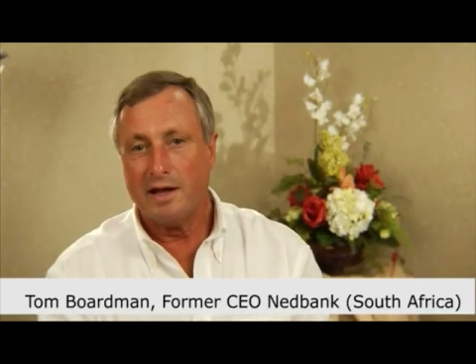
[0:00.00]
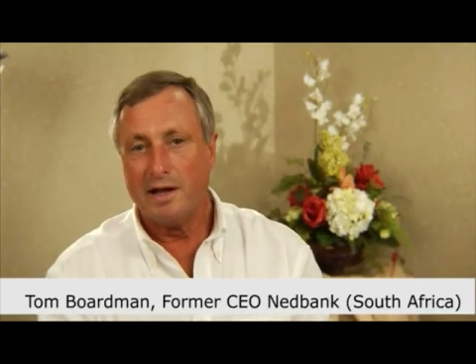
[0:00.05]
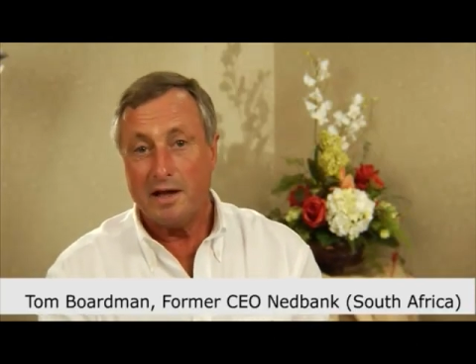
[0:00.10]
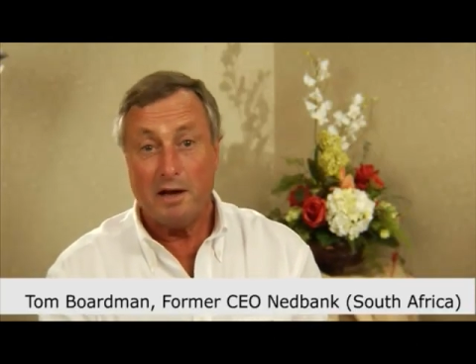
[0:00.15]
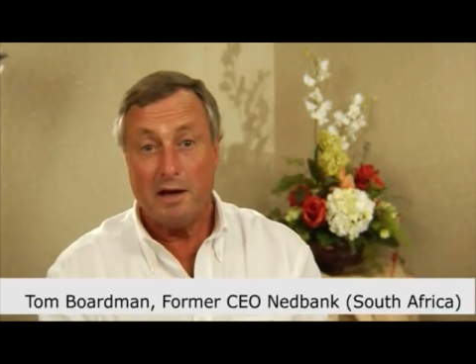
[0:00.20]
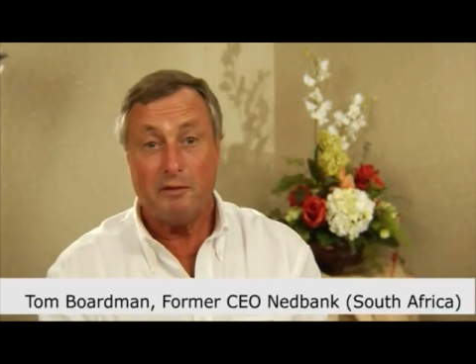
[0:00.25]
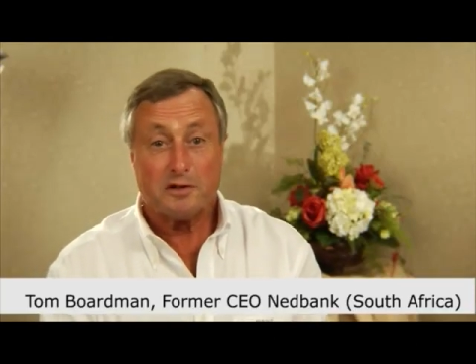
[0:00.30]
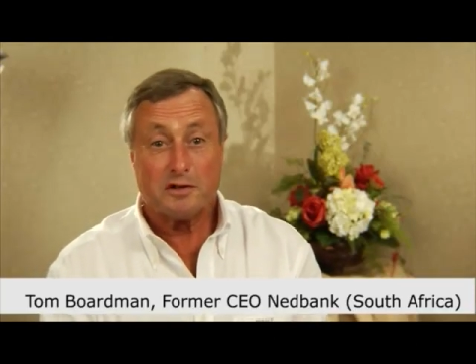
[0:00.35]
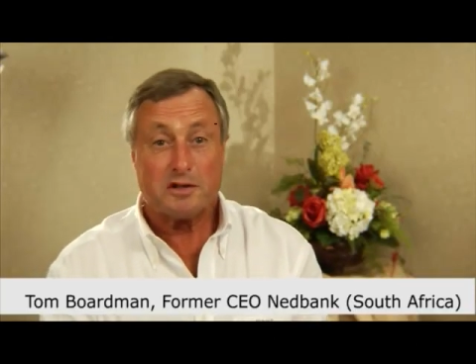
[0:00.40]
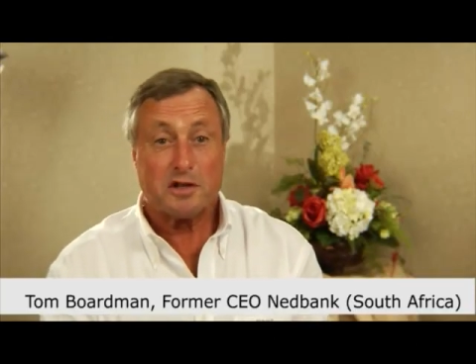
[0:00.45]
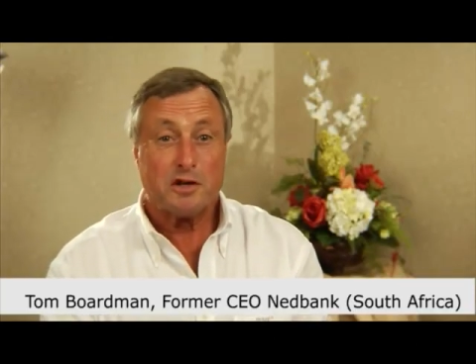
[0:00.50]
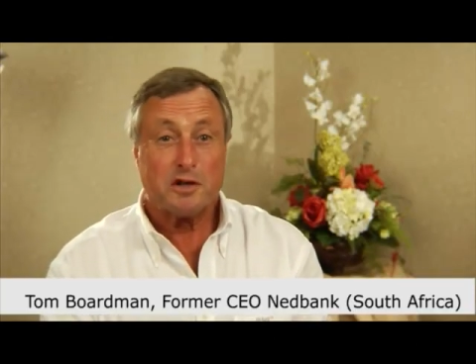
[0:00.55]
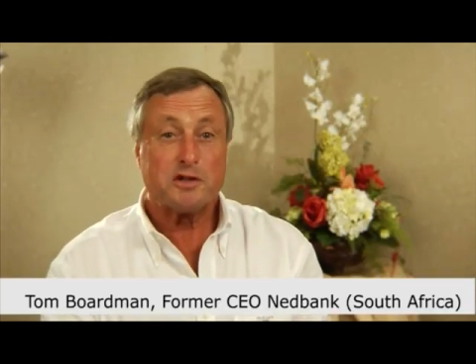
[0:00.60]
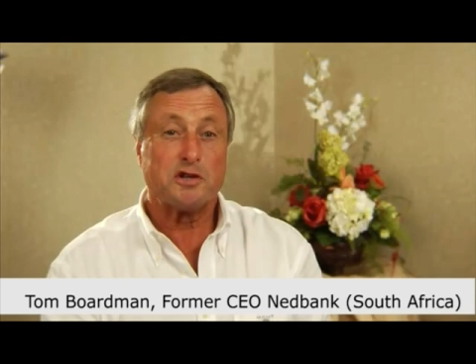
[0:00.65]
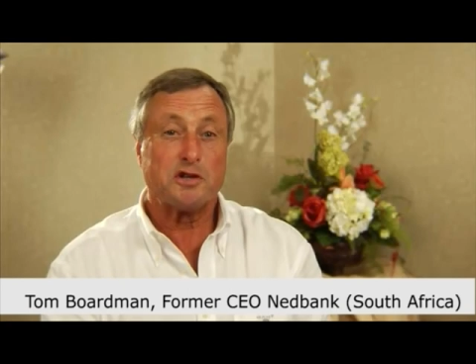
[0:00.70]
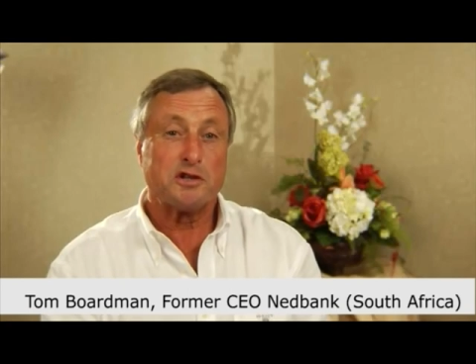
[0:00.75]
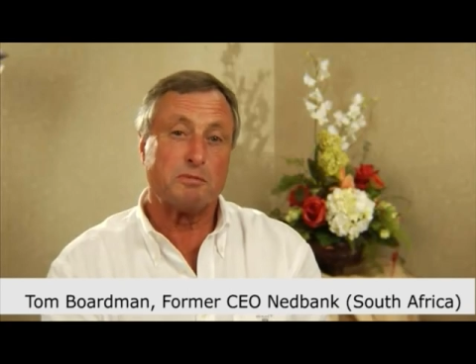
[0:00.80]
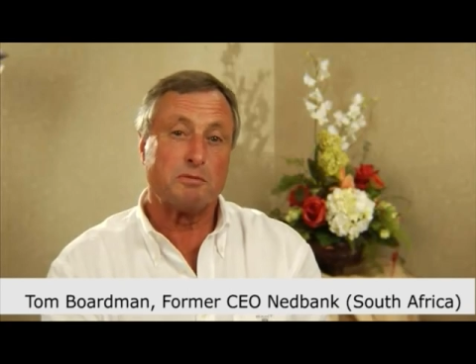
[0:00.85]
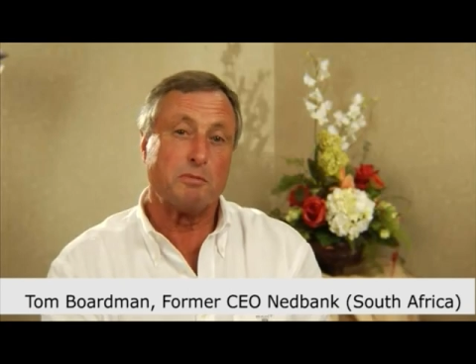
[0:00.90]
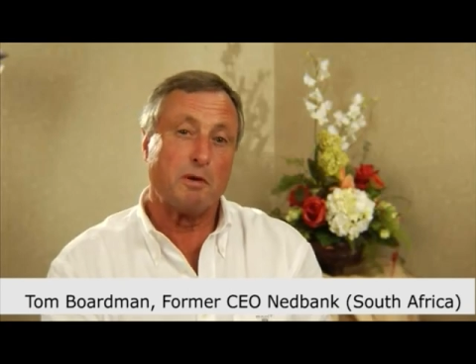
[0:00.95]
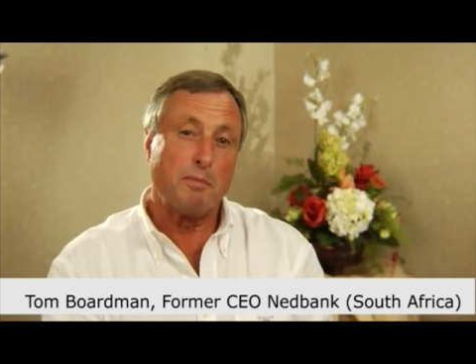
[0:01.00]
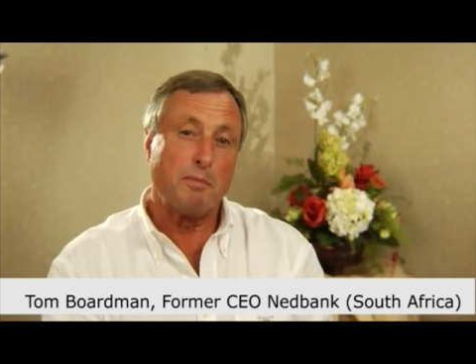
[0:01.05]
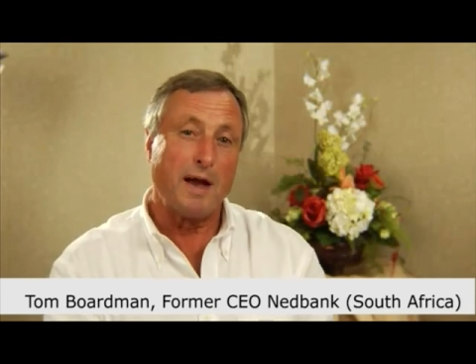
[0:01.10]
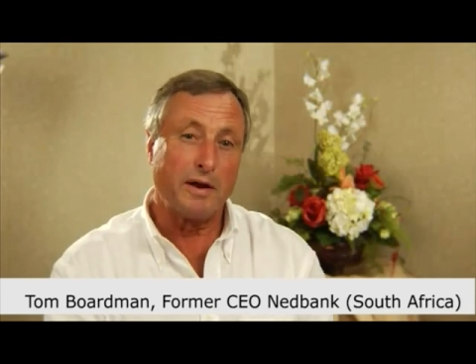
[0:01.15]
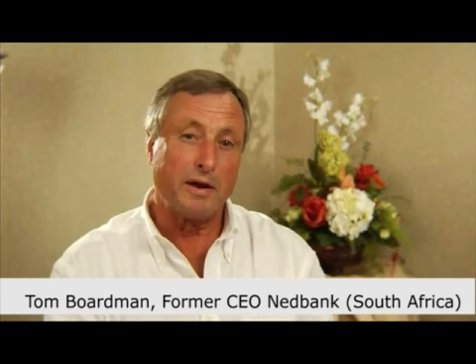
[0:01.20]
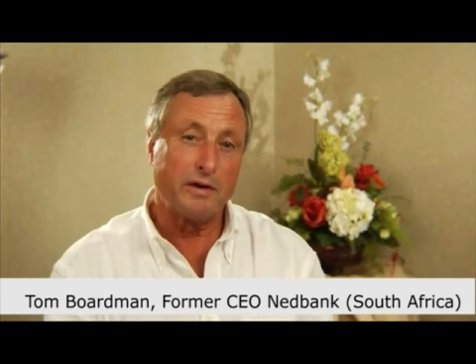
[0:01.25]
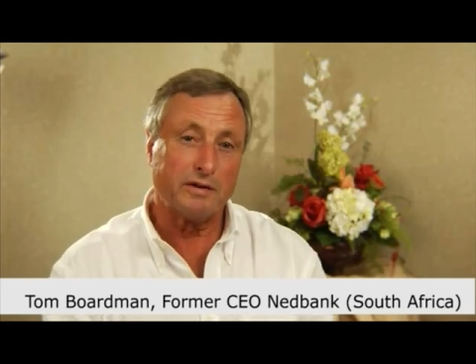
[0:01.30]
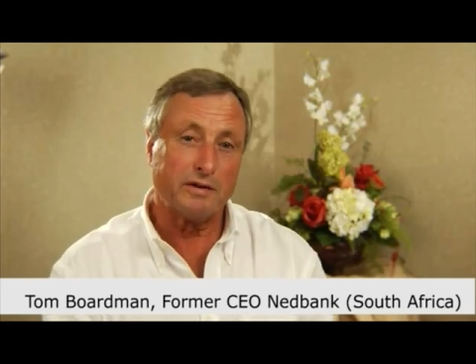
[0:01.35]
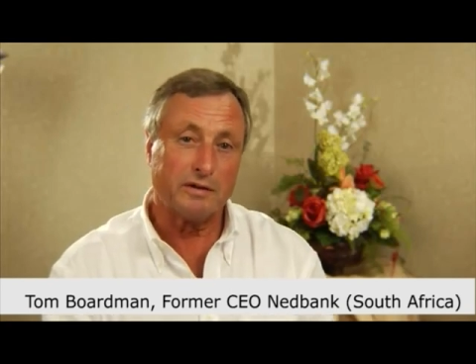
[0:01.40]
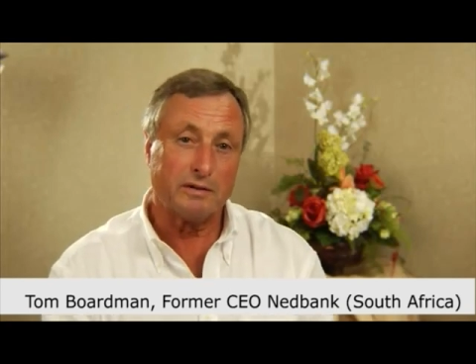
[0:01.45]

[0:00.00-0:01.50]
even cynicism about it.